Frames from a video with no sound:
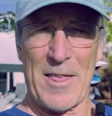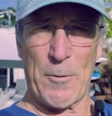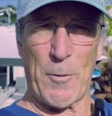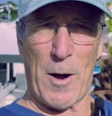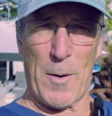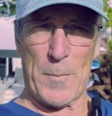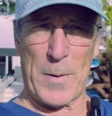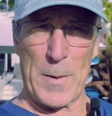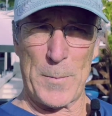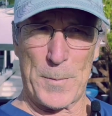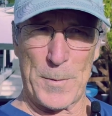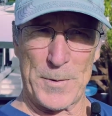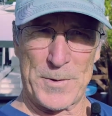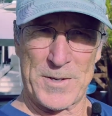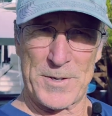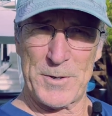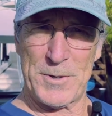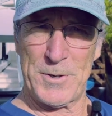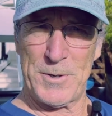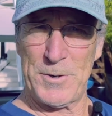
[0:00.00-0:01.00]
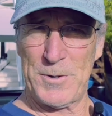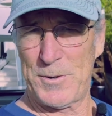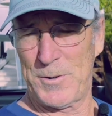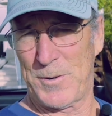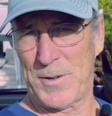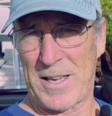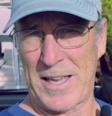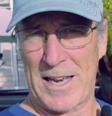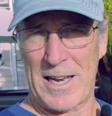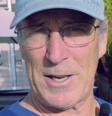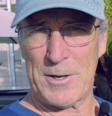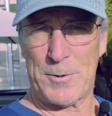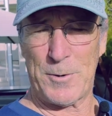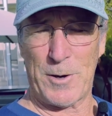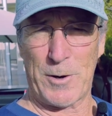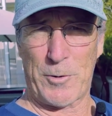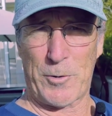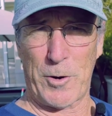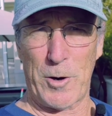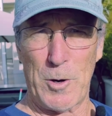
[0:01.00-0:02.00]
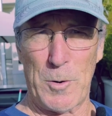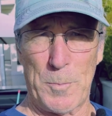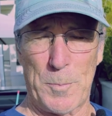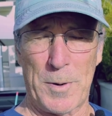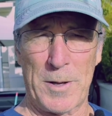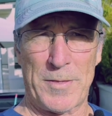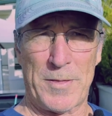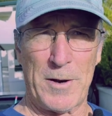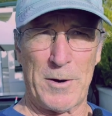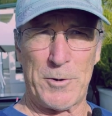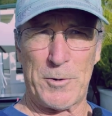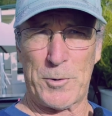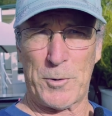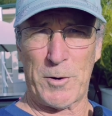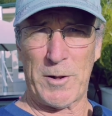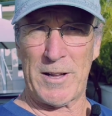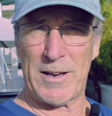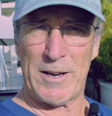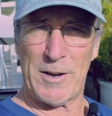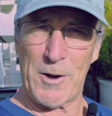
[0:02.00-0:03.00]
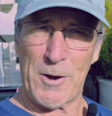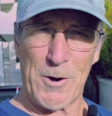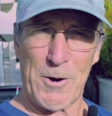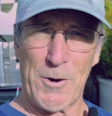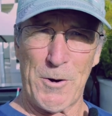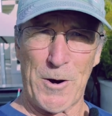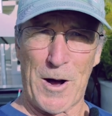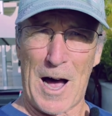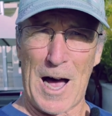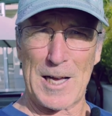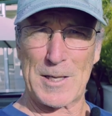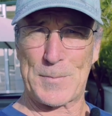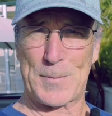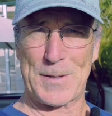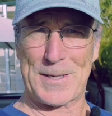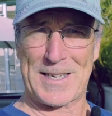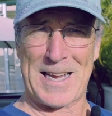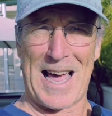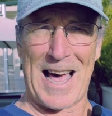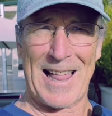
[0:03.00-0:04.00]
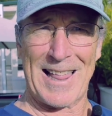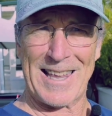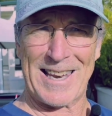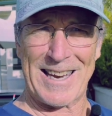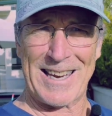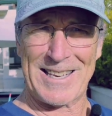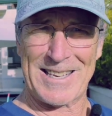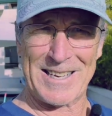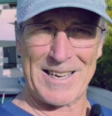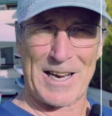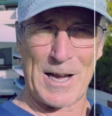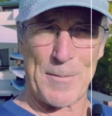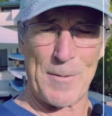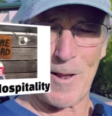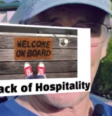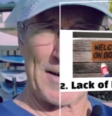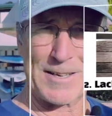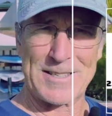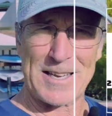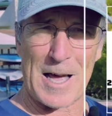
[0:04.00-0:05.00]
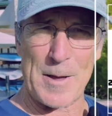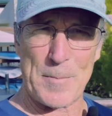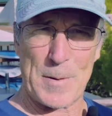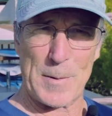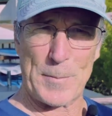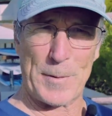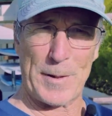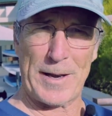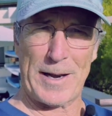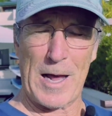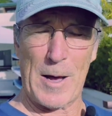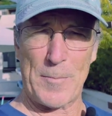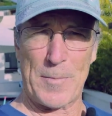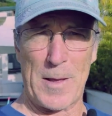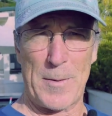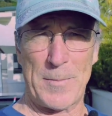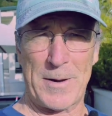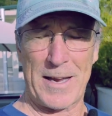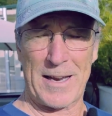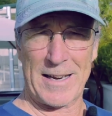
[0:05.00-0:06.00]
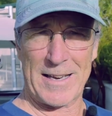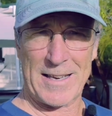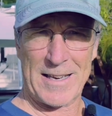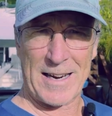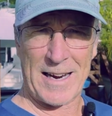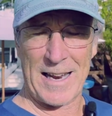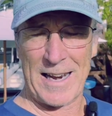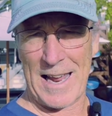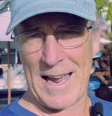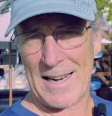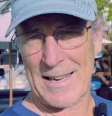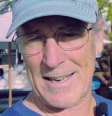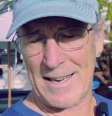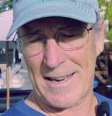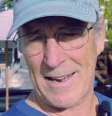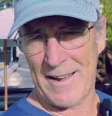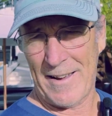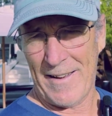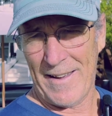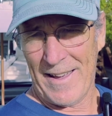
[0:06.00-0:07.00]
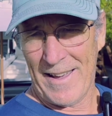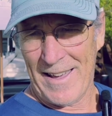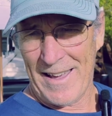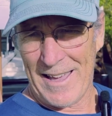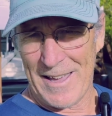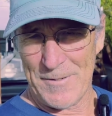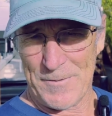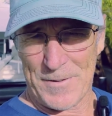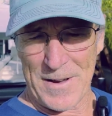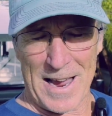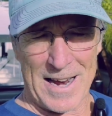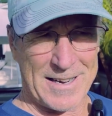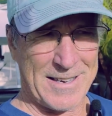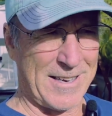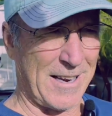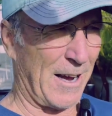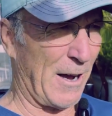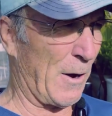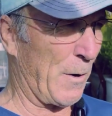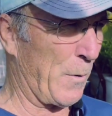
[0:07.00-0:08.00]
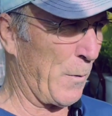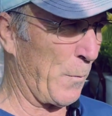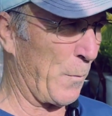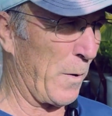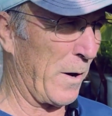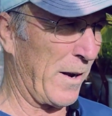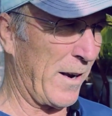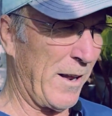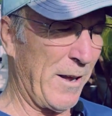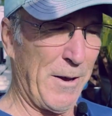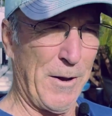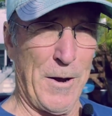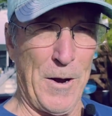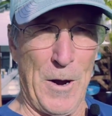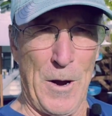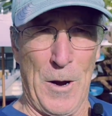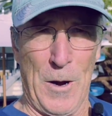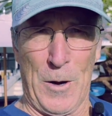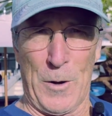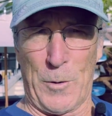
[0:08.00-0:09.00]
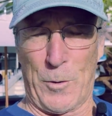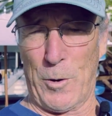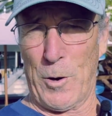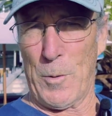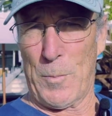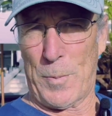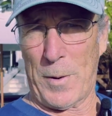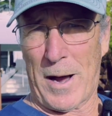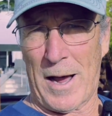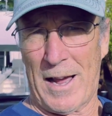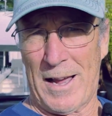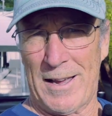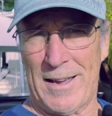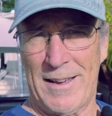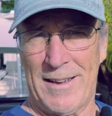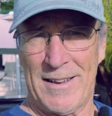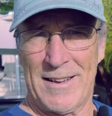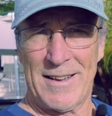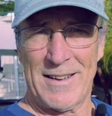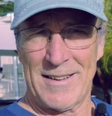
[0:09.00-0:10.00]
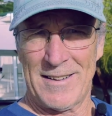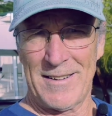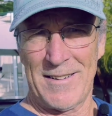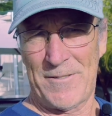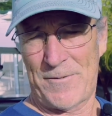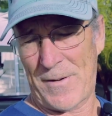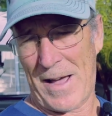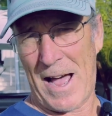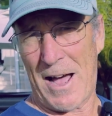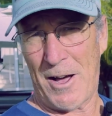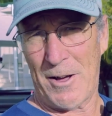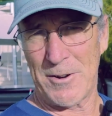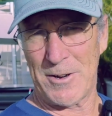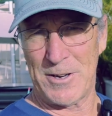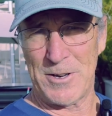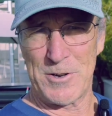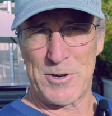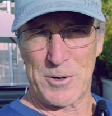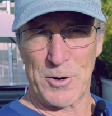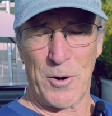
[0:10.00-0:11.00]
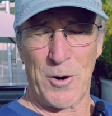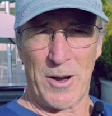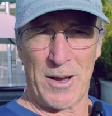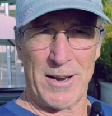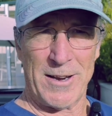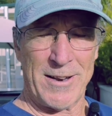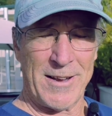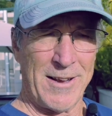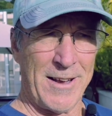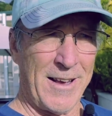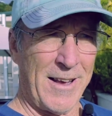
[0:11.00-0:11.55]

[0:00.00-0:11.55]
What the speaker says: they want people to get into a group, but there's really no hospitality to come alongside people and help them get connected. In fact, one group I found and joined,